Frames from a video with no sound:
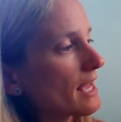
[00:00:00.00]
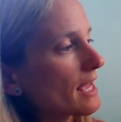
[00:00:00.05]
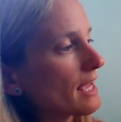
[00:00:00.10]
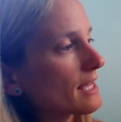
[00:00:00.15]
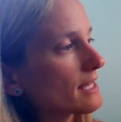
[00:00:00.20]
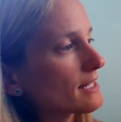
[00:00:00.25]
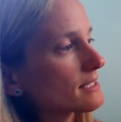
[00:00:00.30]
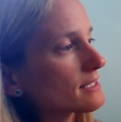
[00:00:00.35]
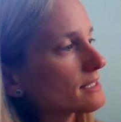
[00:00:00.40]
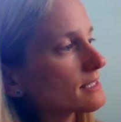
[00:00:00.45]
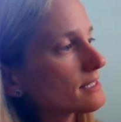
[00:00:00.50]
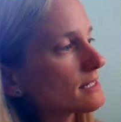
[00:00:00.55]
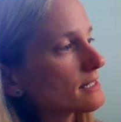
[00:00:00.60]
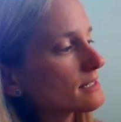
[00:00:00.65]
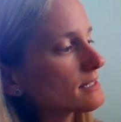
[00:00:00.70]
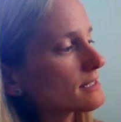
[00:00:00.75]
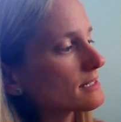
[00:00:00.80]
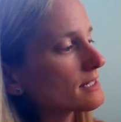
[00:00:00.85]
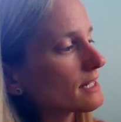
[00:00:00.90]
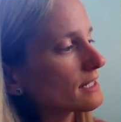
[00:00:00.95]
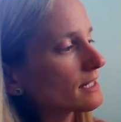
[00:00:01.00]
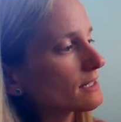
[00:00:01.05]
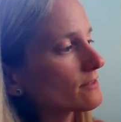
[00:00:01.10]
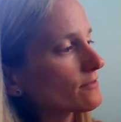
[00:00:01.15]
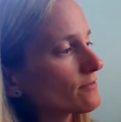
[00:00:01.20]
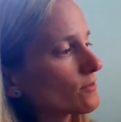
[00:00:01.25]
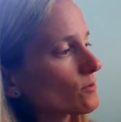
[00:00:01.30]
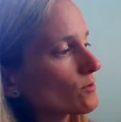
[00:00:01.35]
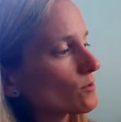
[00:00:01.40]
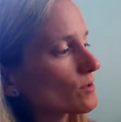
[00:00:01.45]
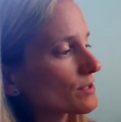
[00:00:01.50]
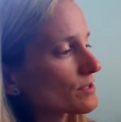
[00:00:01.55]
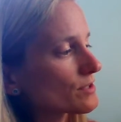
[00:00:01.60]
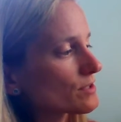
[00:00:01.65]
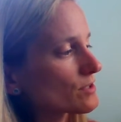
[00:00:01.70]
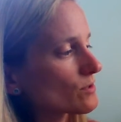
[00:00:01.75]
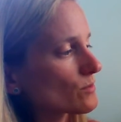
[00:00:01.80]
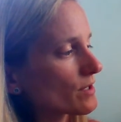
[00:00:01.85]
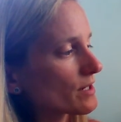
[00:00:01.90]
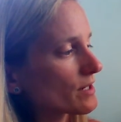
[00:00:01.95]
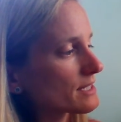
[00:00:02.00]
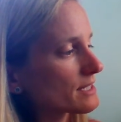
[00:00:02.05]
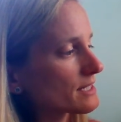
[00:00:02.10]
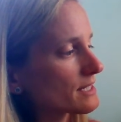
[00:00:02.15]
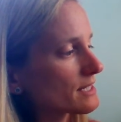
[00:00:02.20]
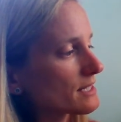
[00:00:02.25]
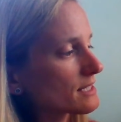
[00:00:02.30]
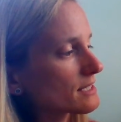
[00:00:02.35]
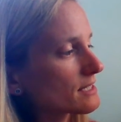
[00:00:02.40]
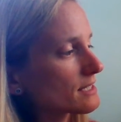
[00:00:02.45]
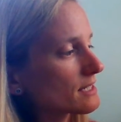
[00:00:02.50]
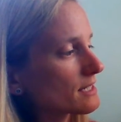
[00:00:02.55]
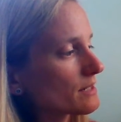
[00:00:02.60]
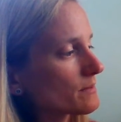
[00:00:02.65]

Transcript: And z is negative 4, so where I see the z,